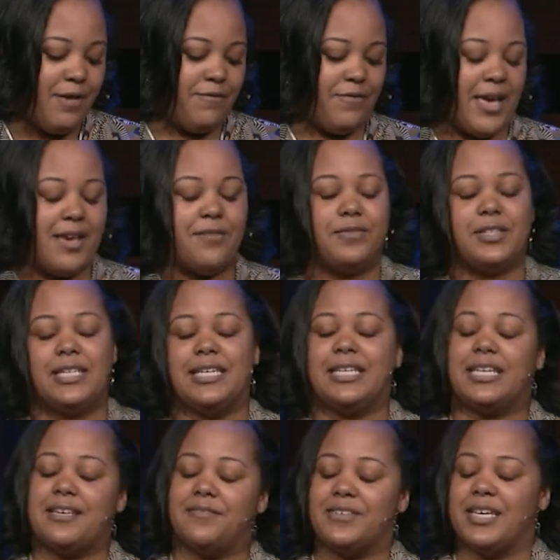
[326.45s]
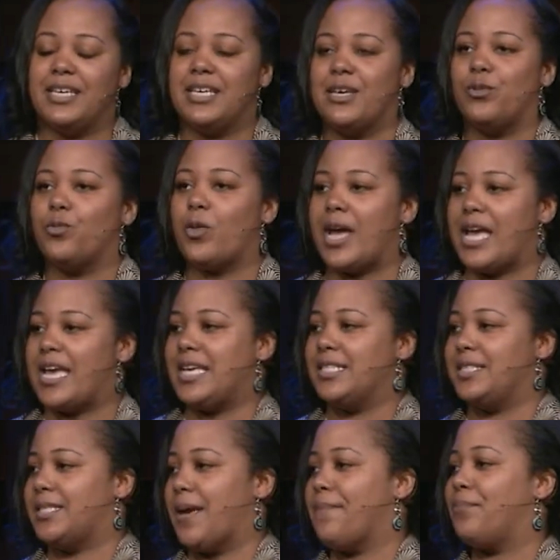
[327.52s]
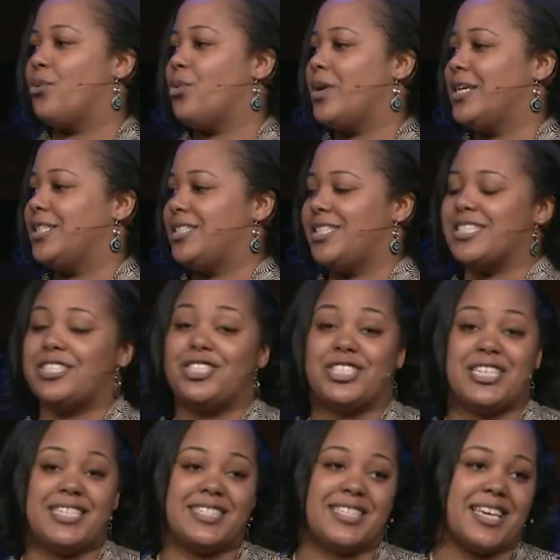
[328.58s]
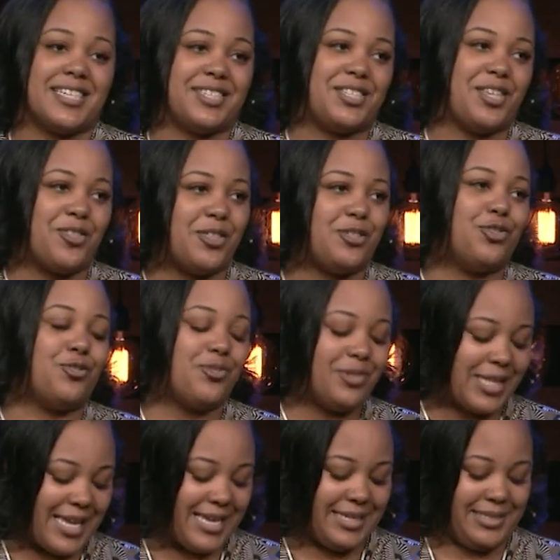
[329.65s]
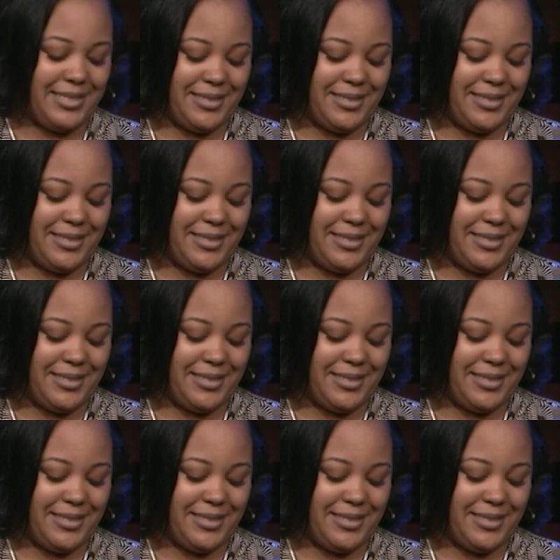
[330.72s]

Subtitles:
faithfully living in ways that point to Jesus, the true light.